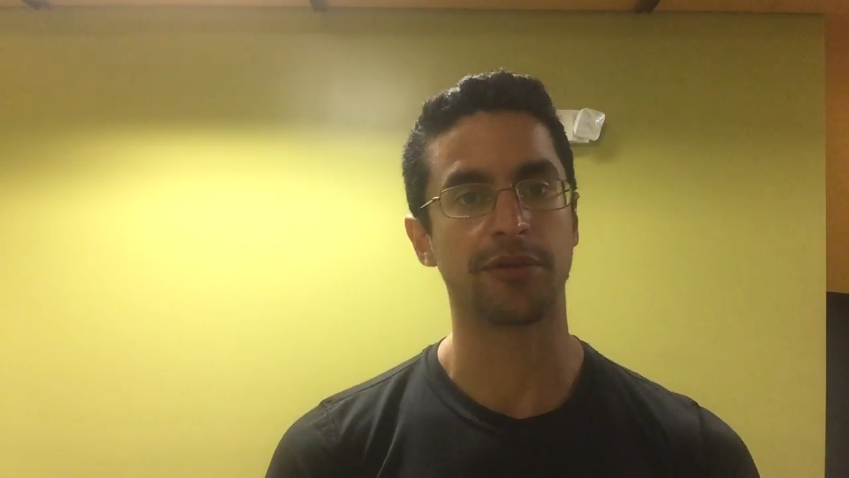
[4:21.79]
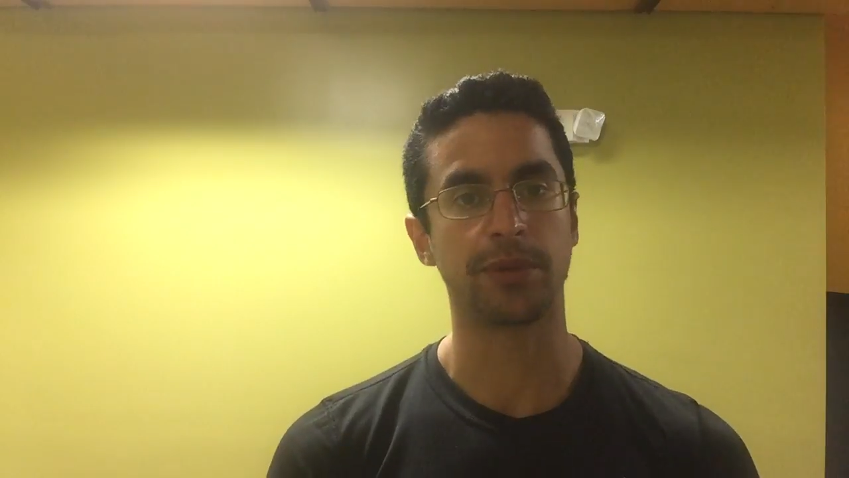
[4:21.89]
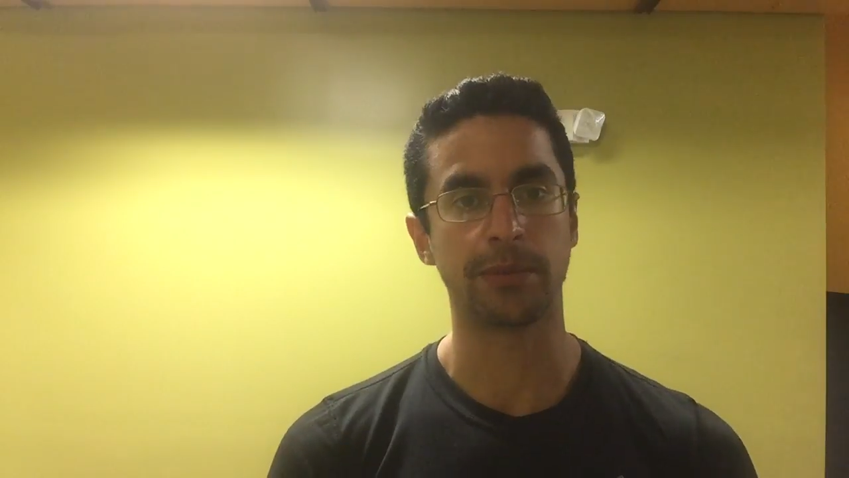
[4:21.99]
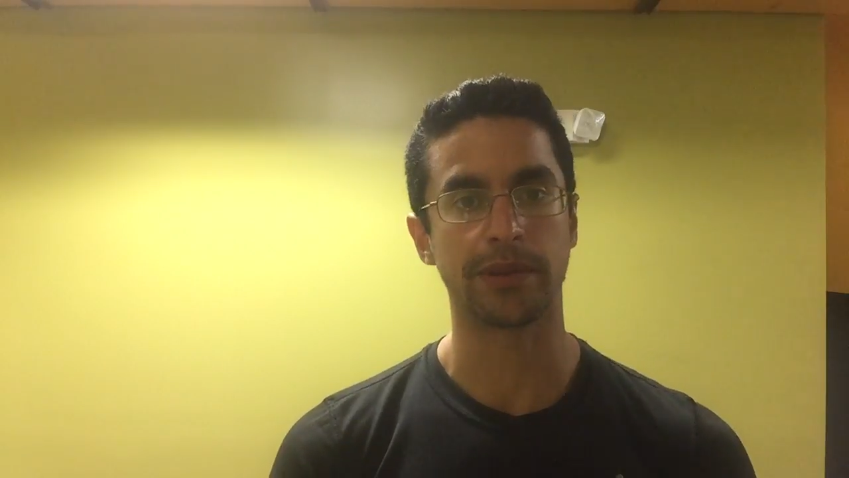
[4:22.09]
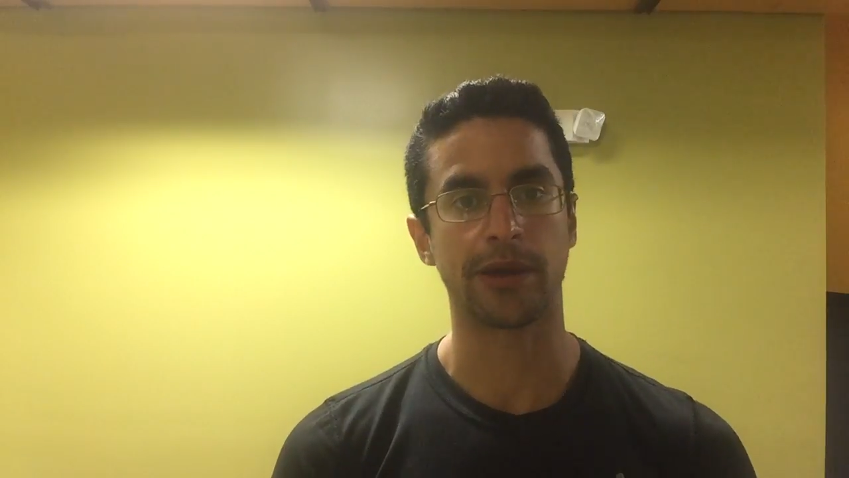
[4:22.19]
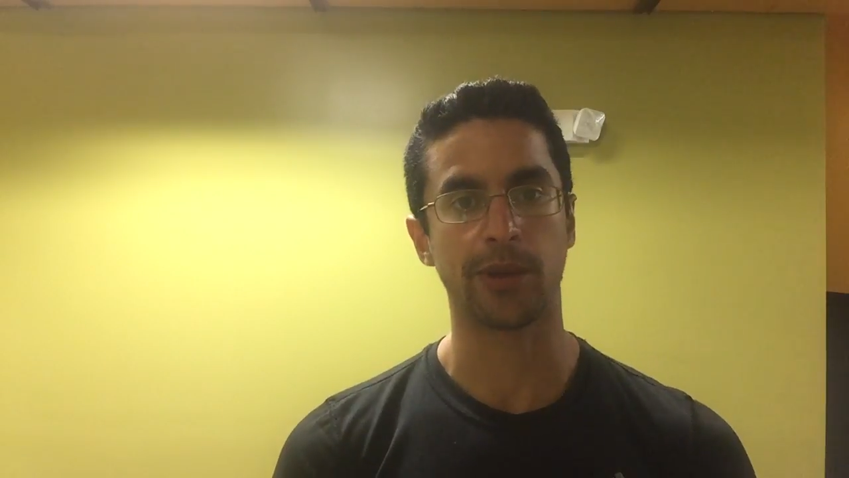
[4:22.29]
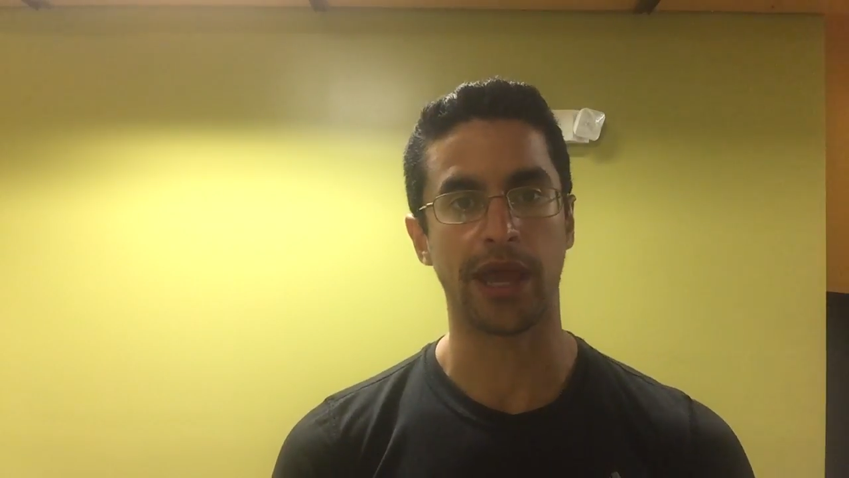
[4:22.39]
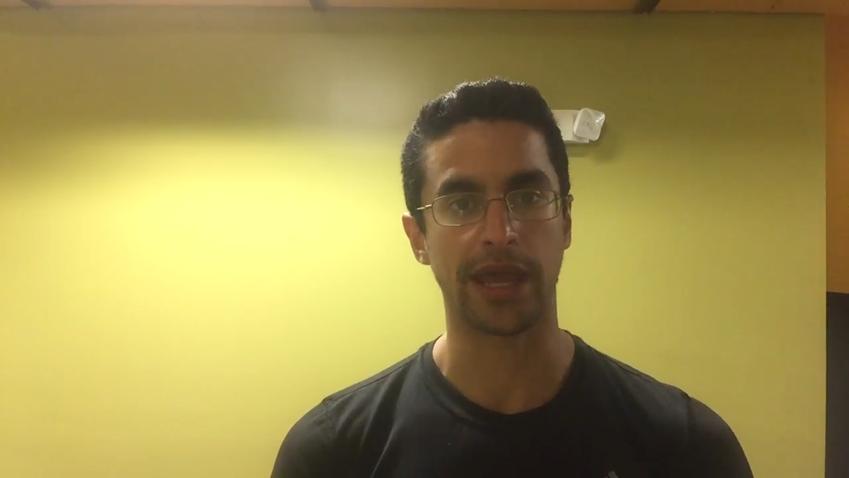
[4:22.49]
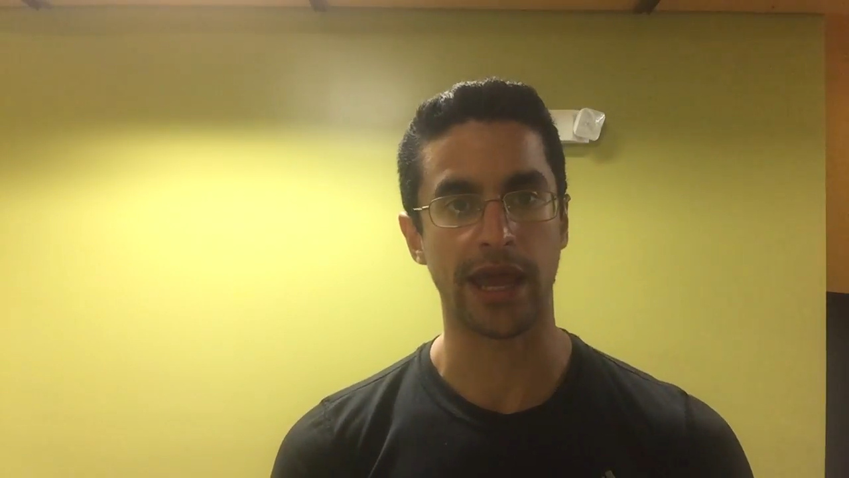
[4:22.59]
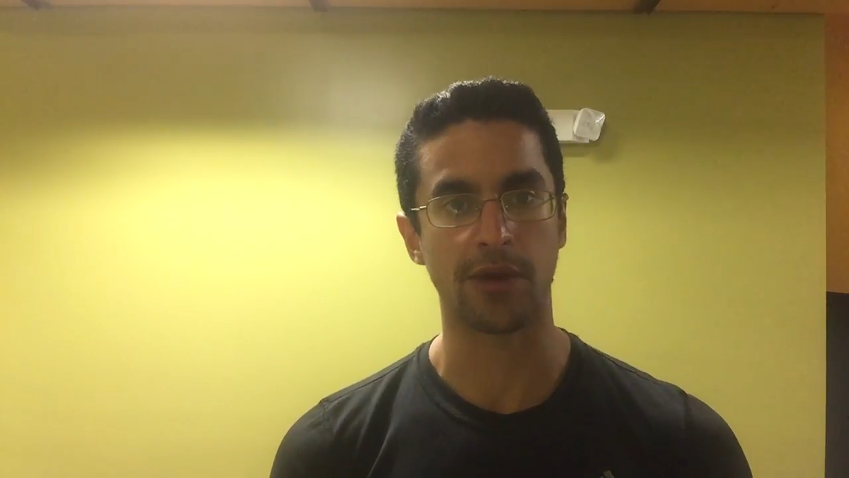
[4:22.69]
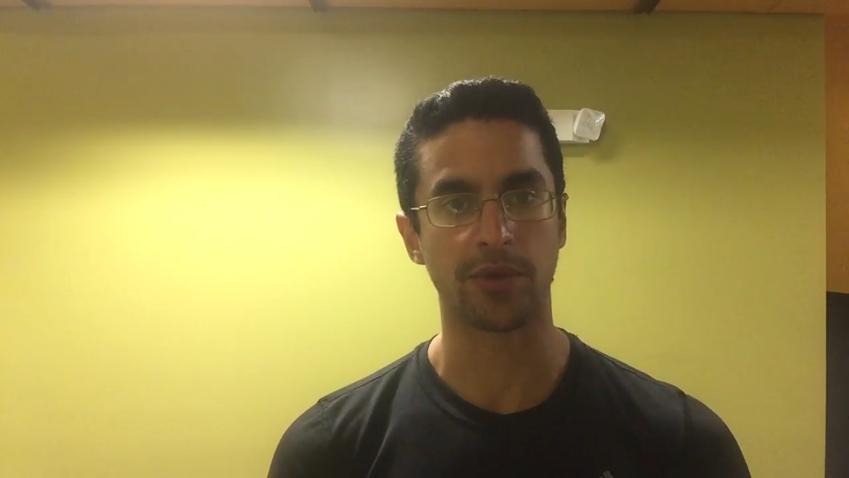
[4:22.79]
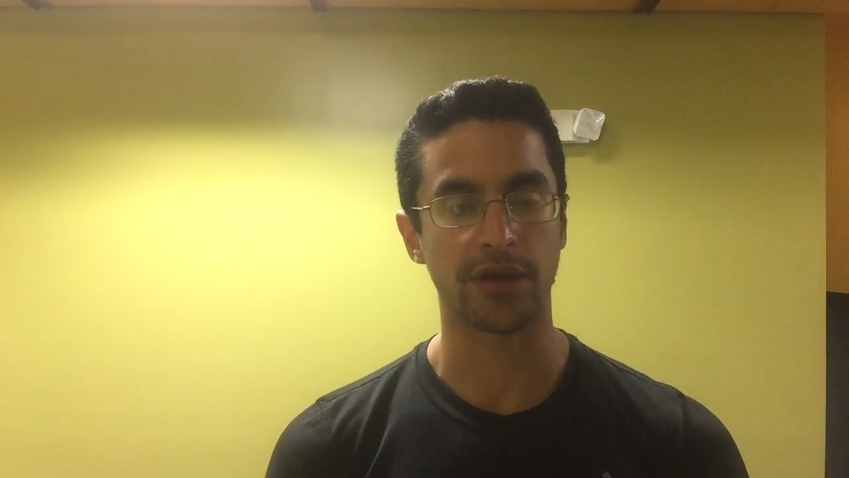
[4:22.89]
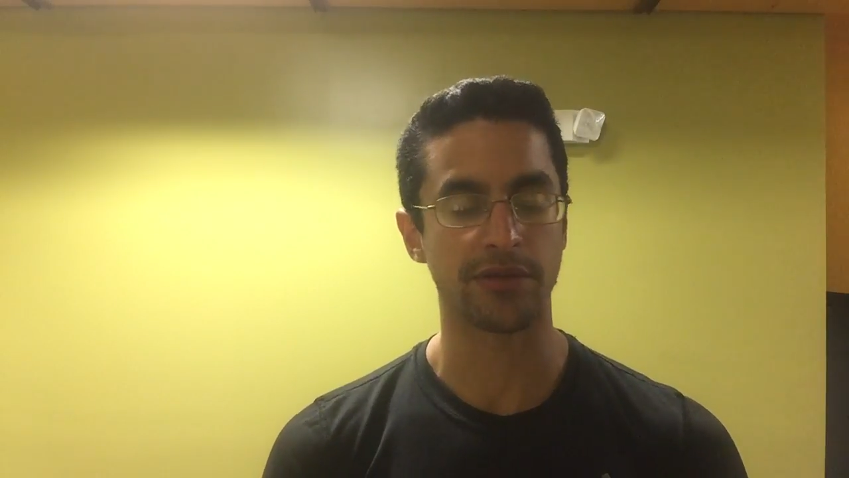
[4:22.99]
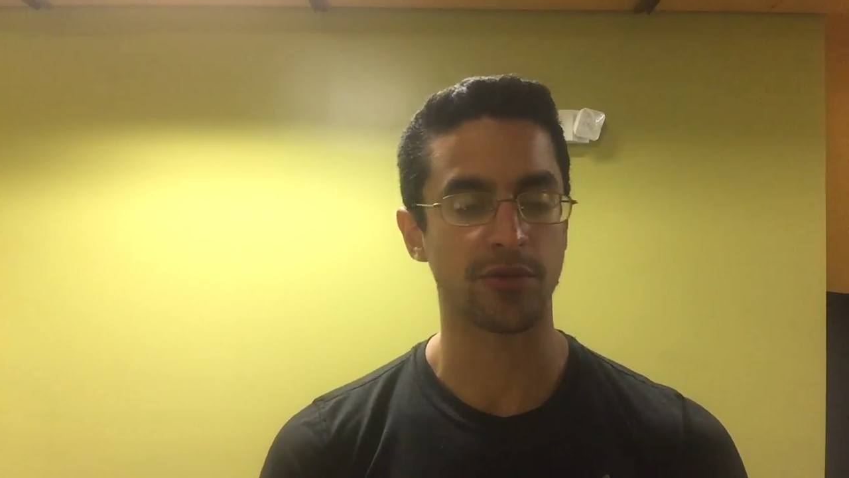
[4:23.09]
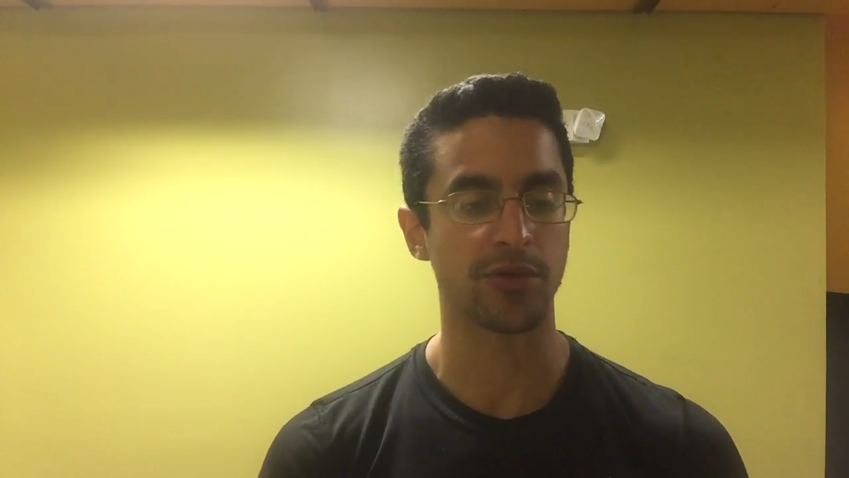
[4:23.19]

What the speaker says: the people that we hang out with,